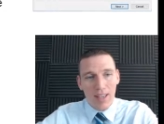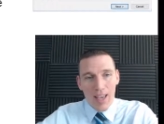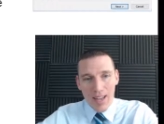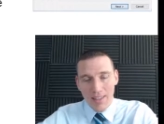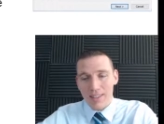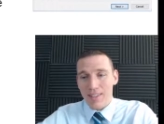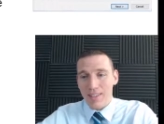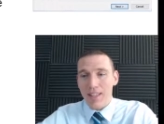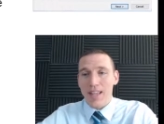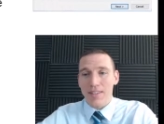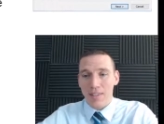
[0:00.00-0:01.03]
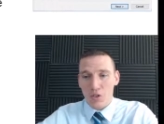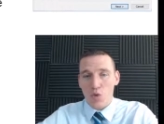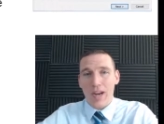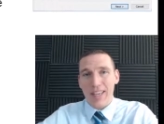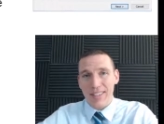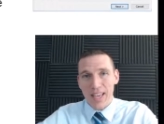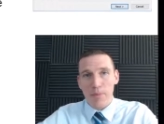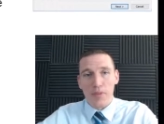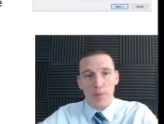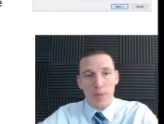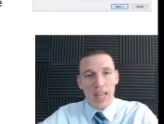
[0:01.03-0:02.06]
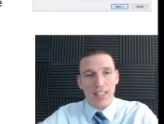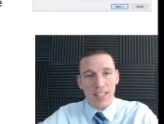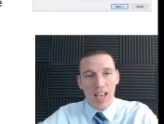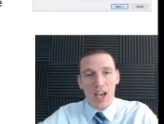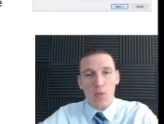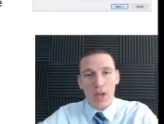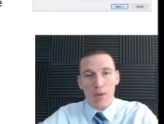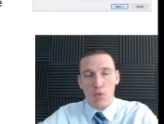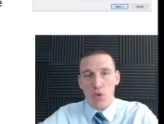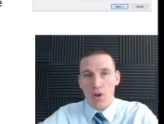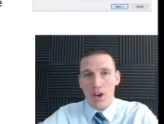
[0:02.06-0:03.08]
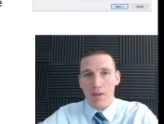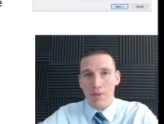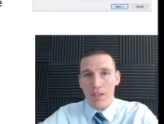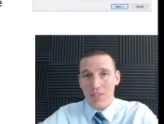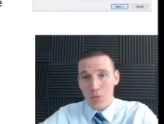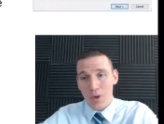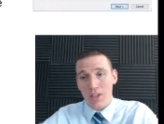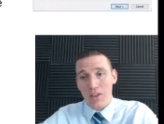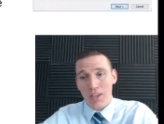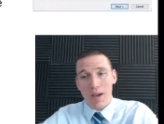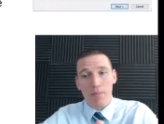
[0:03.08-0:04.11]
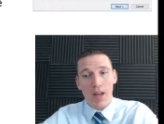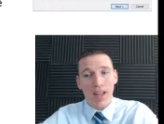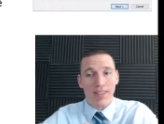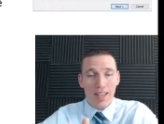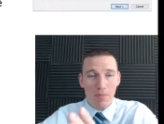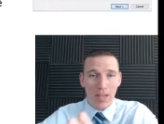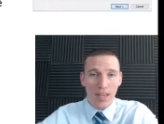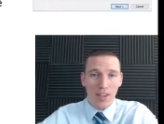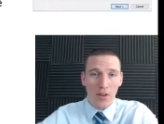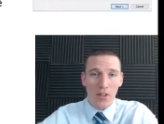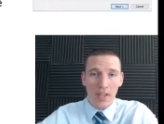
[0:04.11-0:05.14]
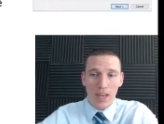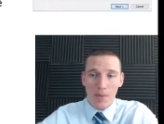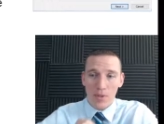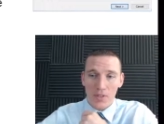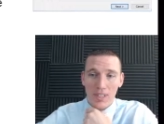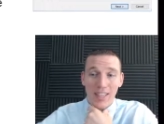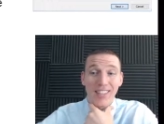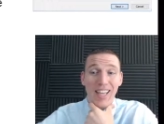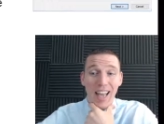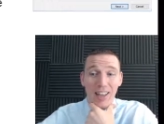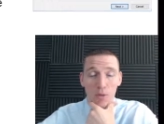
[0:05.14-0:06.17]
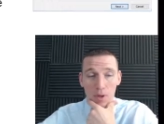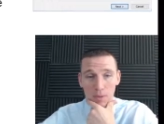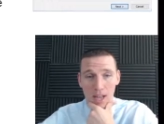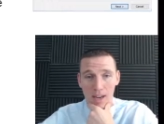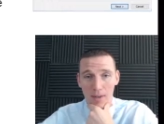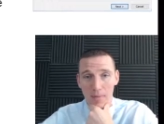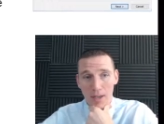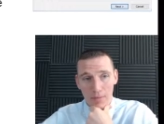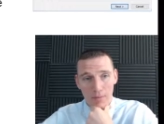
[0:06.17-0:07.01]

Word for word: that's that's a great example of a potentially unwanted program. If you want to look up Bonzi Buddy, go look it up. You'll see exactly what I'm talking about.